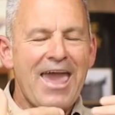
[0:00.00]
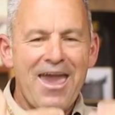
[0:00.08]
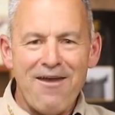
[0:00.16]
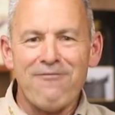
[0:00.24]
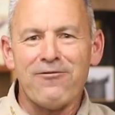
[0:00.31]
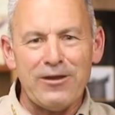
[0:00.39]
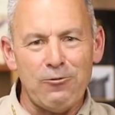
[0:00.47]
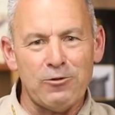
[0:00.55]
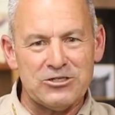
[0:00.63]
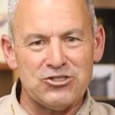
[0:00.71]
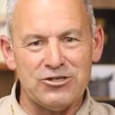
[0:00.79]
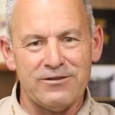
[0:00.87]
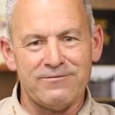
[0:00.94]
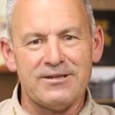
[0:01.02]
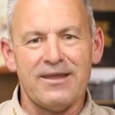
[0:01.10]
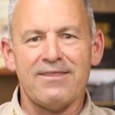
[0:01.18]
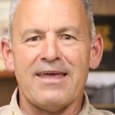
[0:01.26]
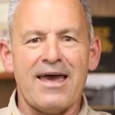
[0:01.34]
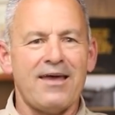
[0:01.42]
Everyone should have
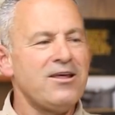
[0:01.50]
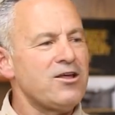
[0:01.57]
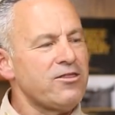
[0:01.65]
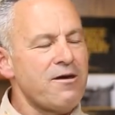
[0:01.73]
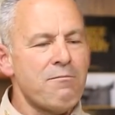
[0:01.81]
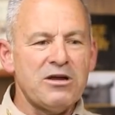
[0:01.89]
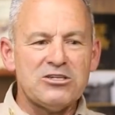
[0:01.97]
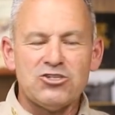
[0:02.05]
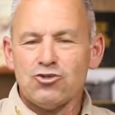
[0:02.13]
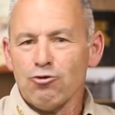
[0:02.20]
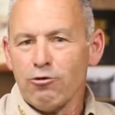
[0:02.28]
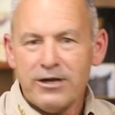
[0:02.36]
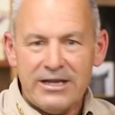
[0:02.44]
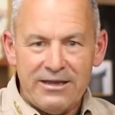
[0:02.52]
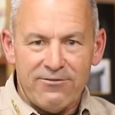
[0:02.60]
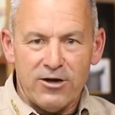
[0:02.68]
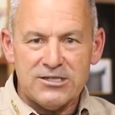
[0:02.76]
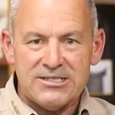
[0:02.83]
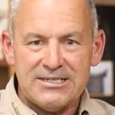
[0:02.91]
done that. The majority
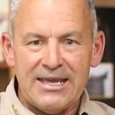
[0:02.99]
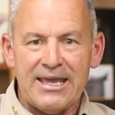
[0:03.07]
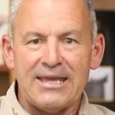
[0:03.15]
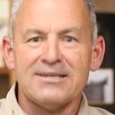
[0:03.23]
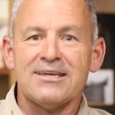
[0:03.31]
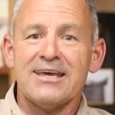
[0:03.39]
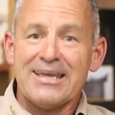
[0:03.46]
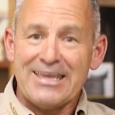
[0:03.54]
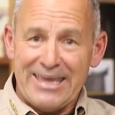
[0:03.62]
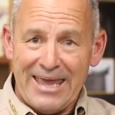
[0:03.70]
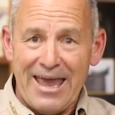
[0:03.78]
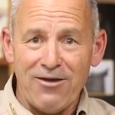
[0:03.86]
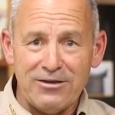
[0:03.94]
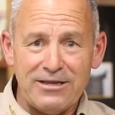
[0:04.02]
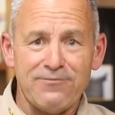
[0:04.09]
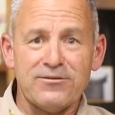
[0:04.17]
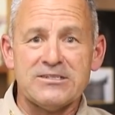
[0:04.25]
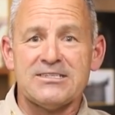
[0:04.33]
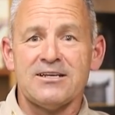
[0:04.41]
of our state, county
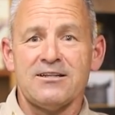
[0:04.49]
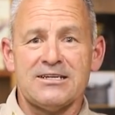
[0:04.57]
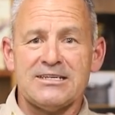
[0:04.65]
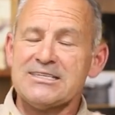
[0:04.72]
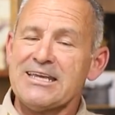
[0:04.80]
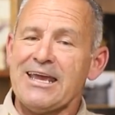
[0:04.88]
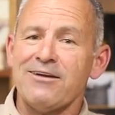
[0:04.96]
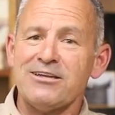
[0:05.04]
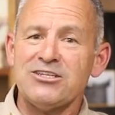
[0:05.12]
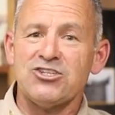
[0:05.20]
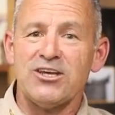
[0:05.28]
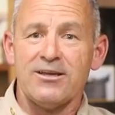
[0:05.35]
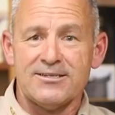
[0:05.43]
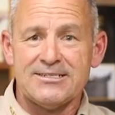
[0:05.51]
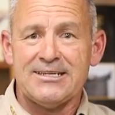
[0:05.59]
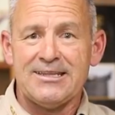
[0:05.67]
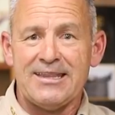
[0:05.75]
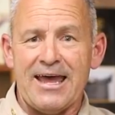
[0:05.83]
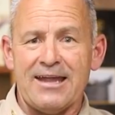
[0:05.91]
facilities, county jails
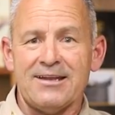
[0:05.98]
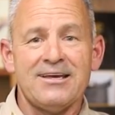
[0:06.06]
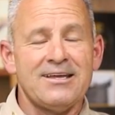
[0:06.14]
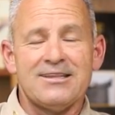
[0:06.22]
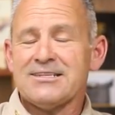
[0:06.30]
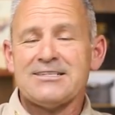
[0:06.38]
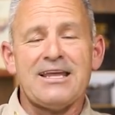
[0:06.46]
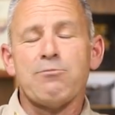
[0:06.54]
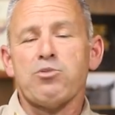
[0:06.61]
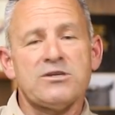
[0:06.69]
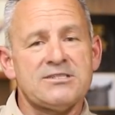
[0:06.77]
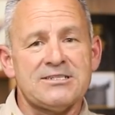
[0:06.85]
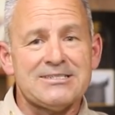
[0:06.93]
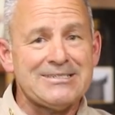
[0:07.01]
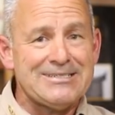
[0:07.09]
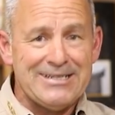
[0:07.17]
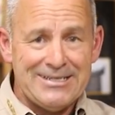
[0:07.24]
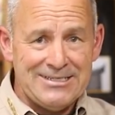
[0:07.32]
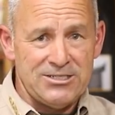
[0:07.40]
did that. The state prisons
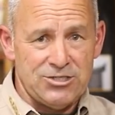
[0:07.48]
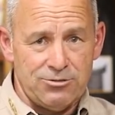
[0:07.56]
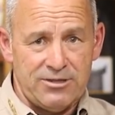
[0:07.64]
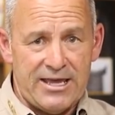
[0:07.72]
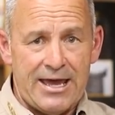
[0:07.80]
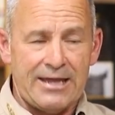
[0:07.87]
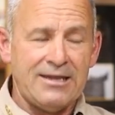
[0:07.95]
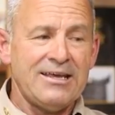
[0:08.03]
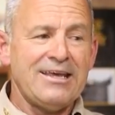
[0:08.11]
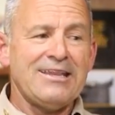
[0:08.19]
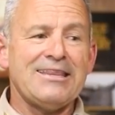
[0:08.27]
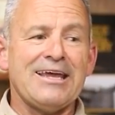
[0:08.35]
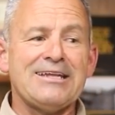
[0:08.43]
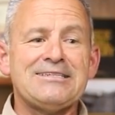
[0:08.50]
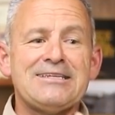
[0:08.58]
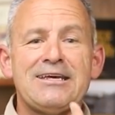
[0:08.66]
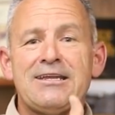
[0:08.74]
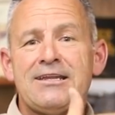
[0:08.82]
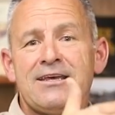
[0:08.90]
didn't do that. They
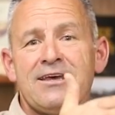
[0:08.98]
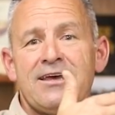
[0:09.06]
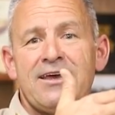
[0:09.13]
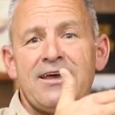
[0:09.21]
did